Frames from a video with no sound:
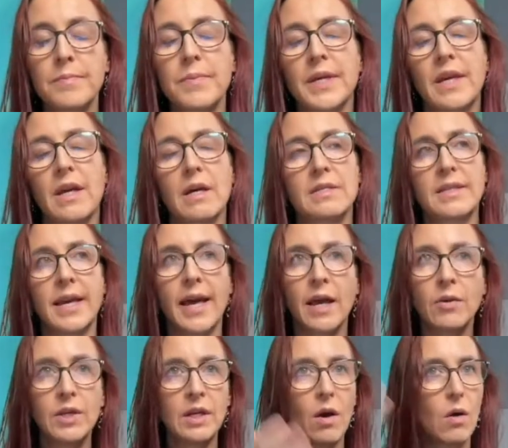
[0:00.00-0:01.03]
because
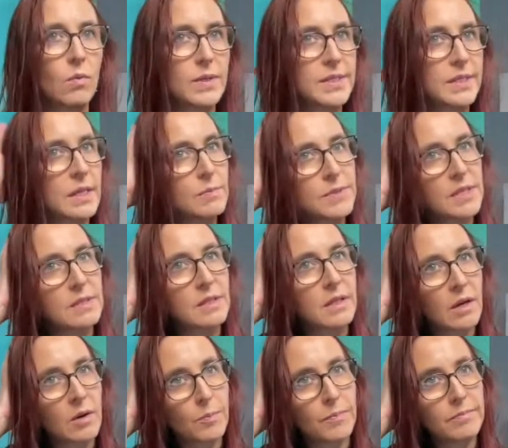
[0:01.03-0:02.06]
counting always keeps us in
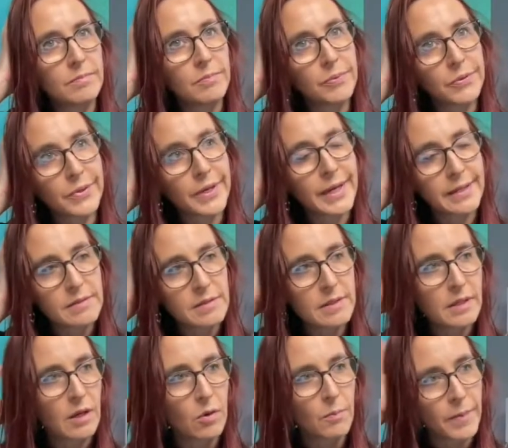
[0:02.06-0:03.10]
our brains, in
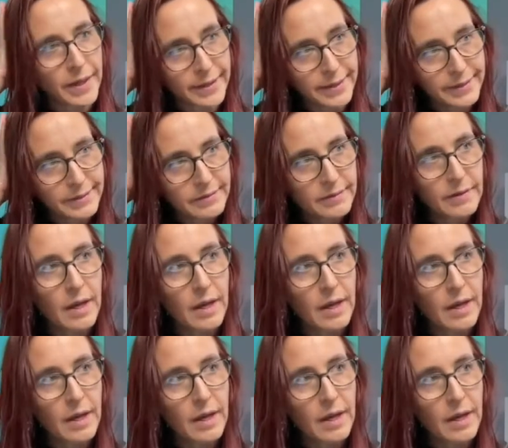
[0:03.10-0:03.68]
our minds,